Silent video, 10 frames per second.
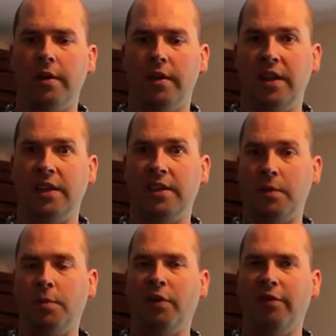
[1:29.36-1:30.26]
the
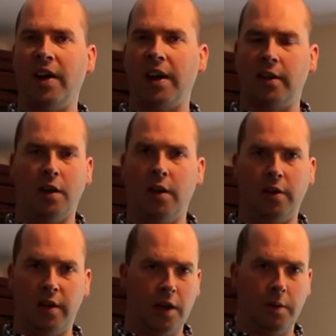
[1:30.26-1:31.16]
simple fact
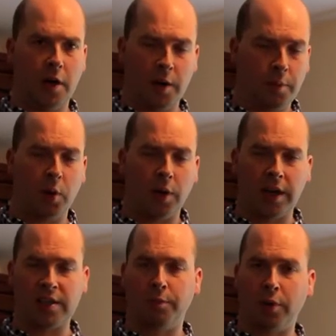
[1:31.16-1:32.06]
that an employer
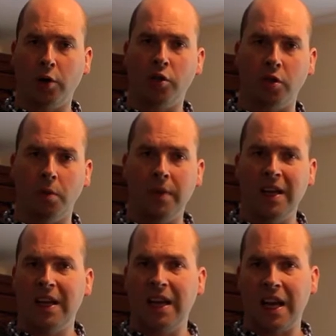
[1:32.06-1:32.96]
has approached them,
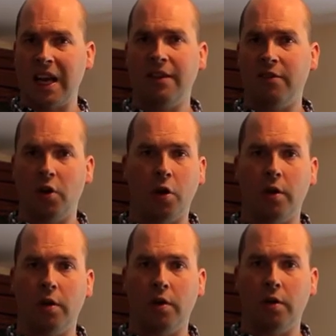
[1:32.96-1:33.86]
even
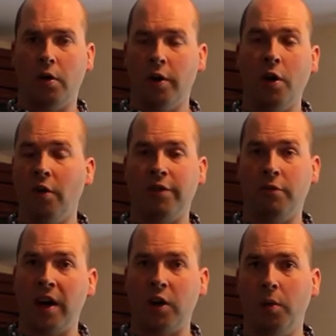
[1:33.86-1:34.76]
on an
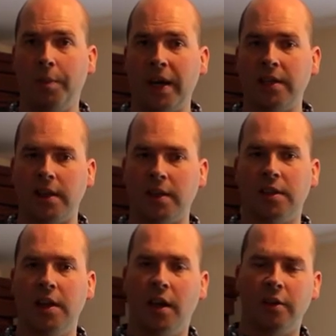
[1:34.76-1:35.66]
off-the-record
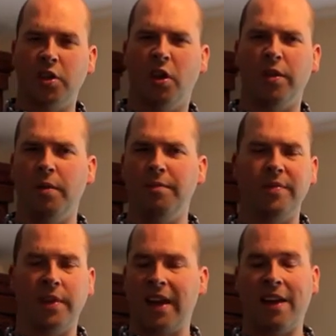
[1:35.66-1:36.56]
basis, and told them
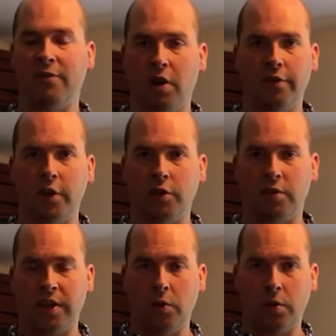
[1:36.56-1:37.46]
they haven't got a
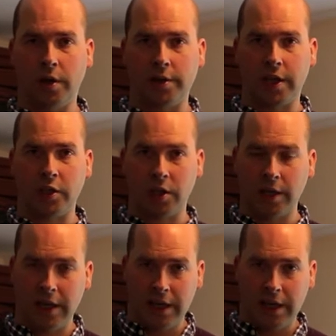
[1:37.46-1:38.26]
future at the organisation.